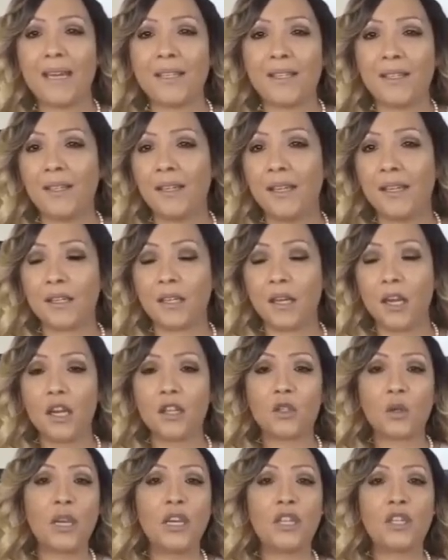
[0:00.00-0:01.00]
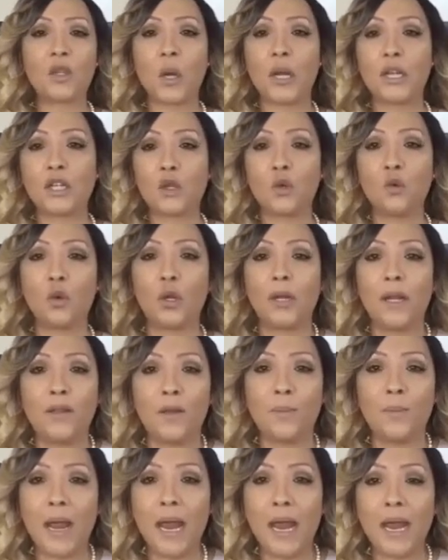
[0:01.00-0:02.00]
The first party,
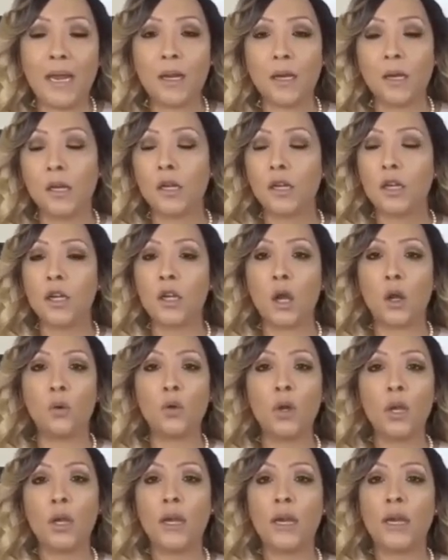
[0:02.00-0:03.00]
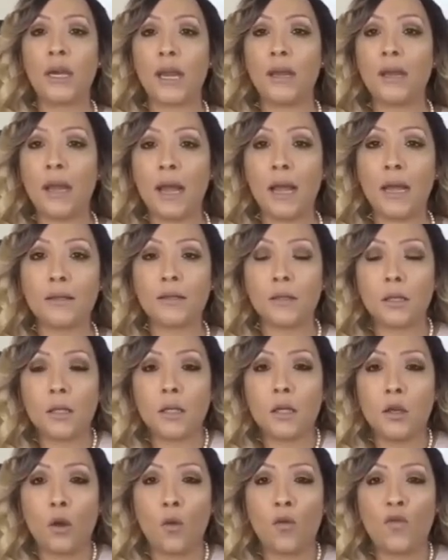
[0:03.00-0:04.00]
let's say it's me,
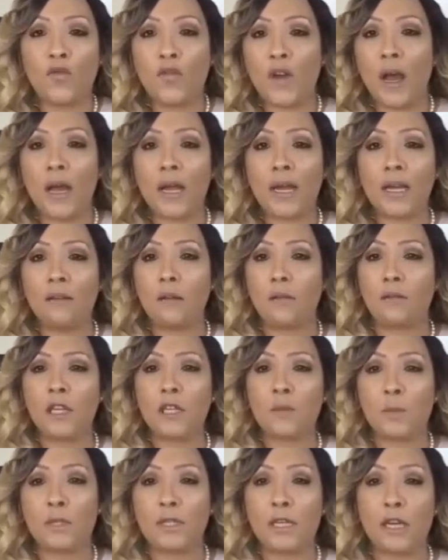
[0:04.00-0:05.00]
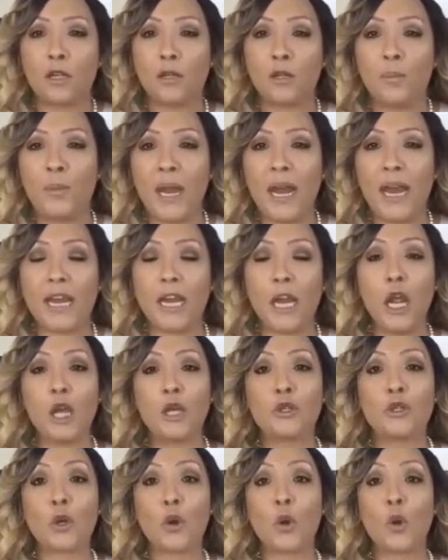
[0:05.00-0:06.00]
because I want to give the third
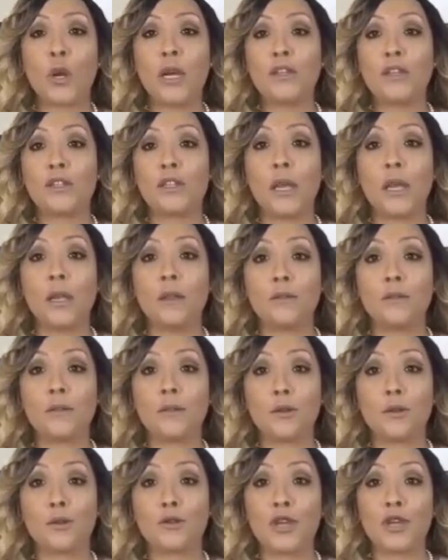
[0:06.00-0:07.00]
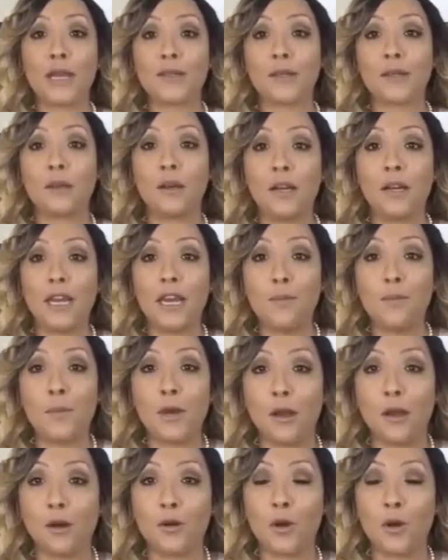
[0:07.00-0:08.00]
party some monies,
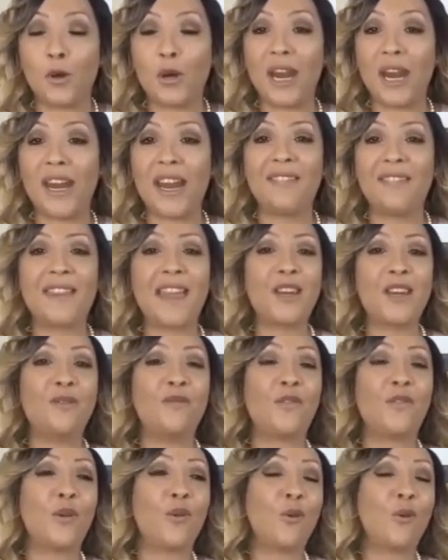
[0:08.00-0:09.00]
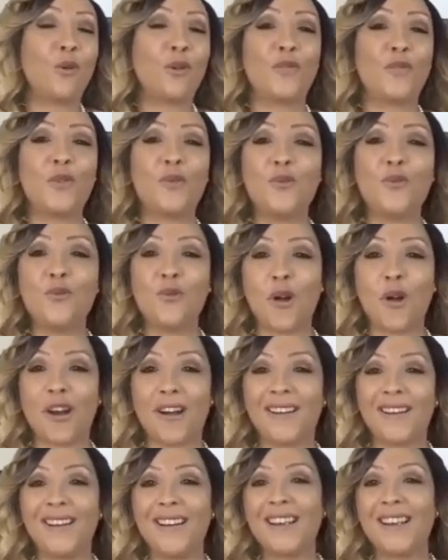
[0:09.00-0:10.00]
right? The second party is the financial
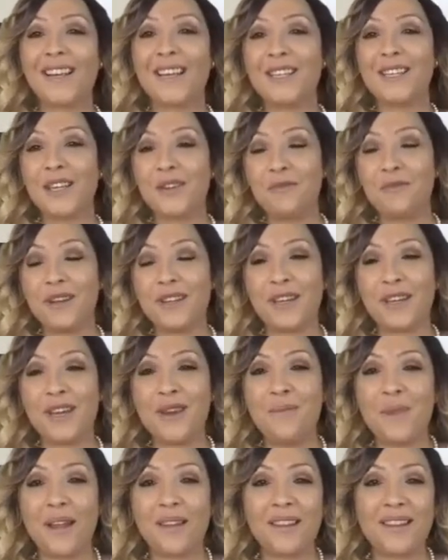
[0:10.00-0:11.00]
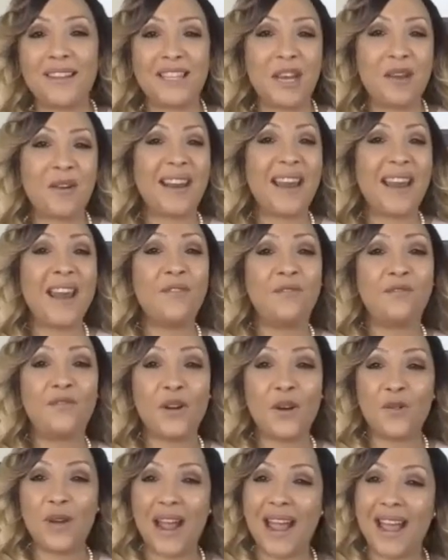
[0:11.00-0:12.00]
institution to which I'm
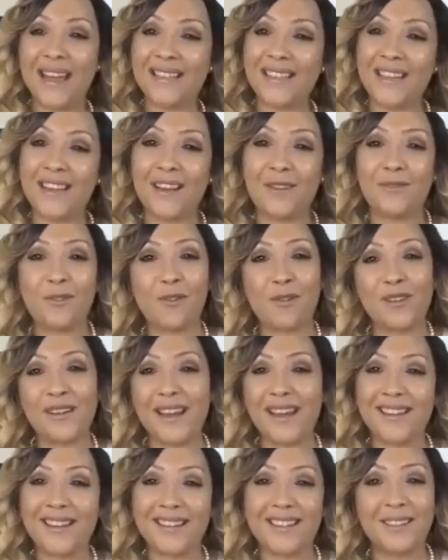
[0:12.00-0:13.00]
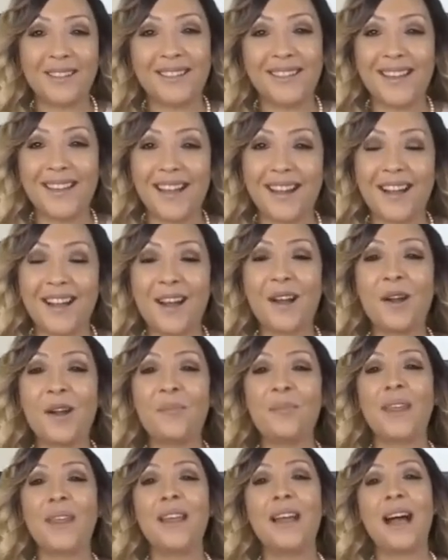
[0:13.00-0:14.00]
drawing on this
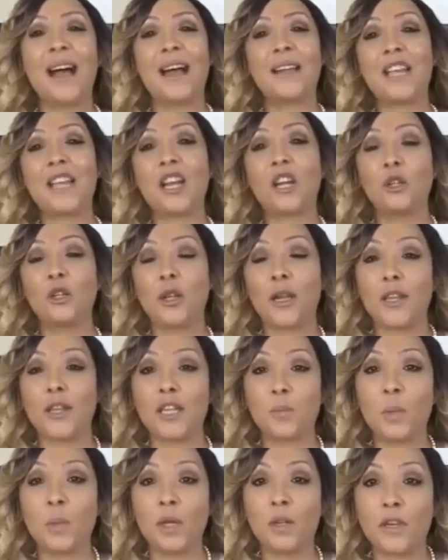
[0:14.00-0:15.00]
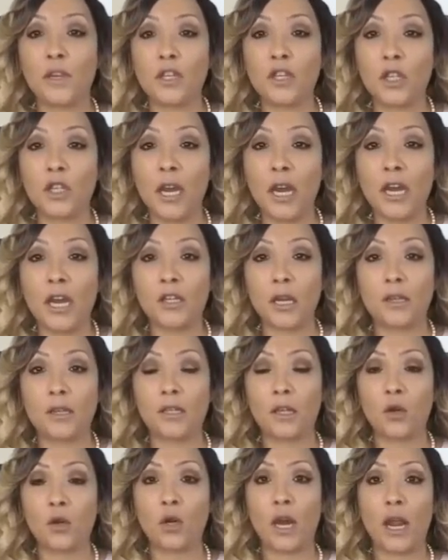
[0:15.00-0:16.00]
negotiable instrument. Okay.
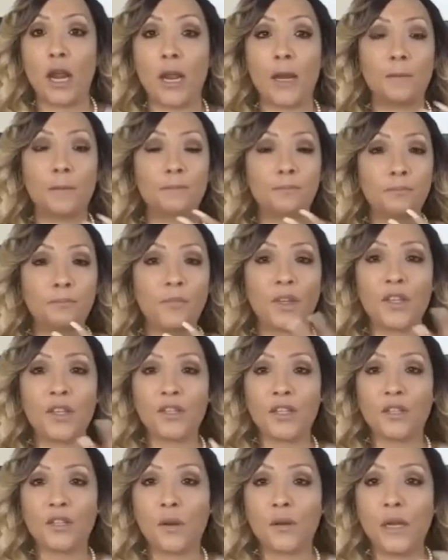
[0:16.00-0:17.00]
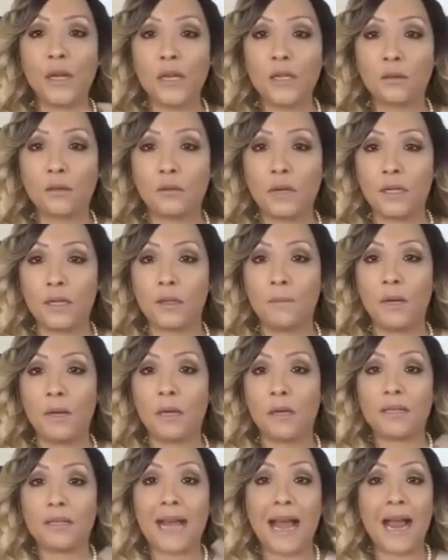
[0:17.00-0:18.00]
So this negotiable instrument
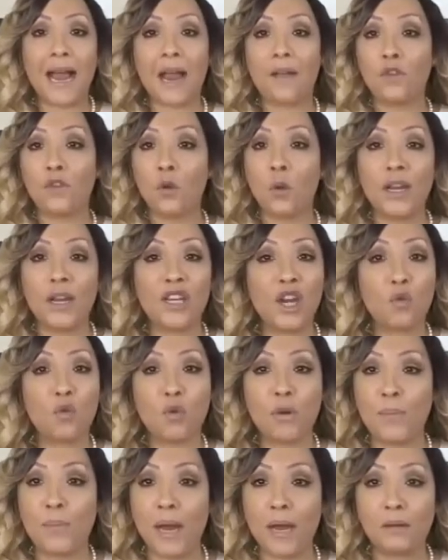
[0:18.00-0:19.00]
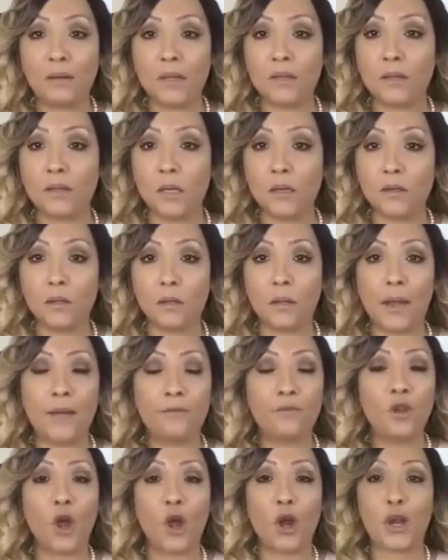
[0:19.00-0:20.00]
is drawn off of uh,
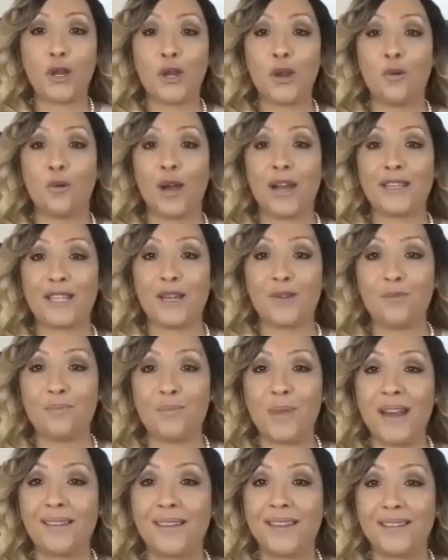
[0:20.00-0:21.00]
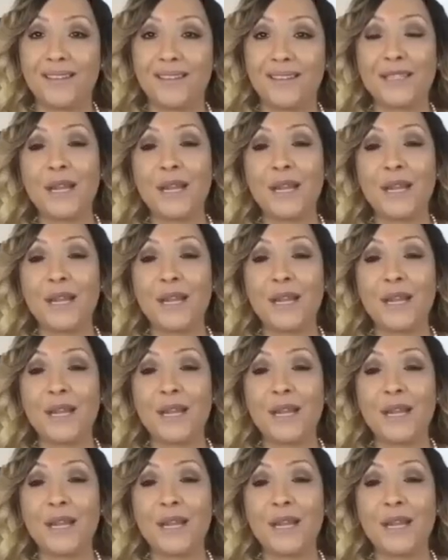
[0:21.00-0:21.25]
Bank of New York Mellon. Okay.